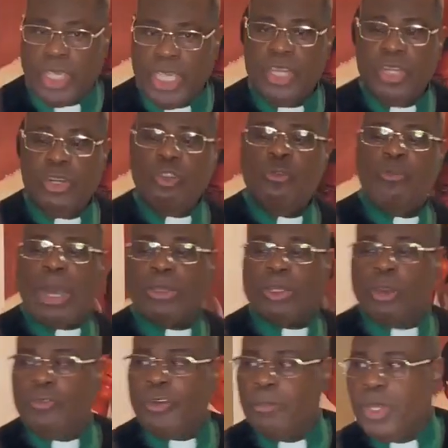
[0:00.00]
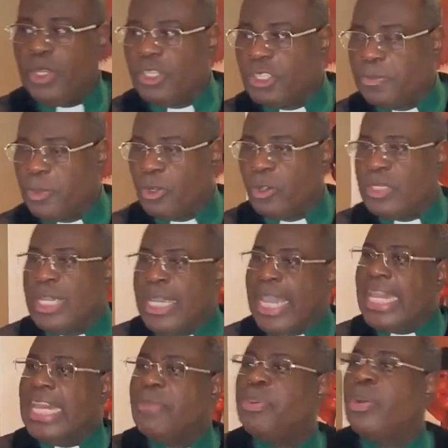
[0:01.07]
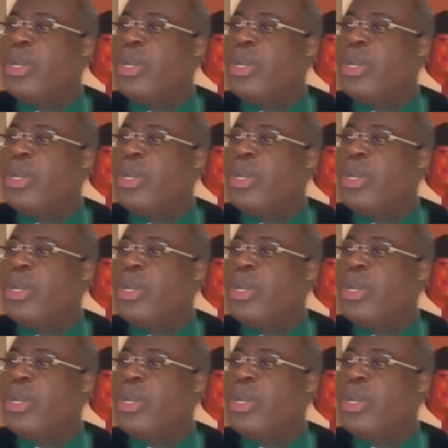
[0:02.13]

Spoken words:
he knew about those familiar spirits and he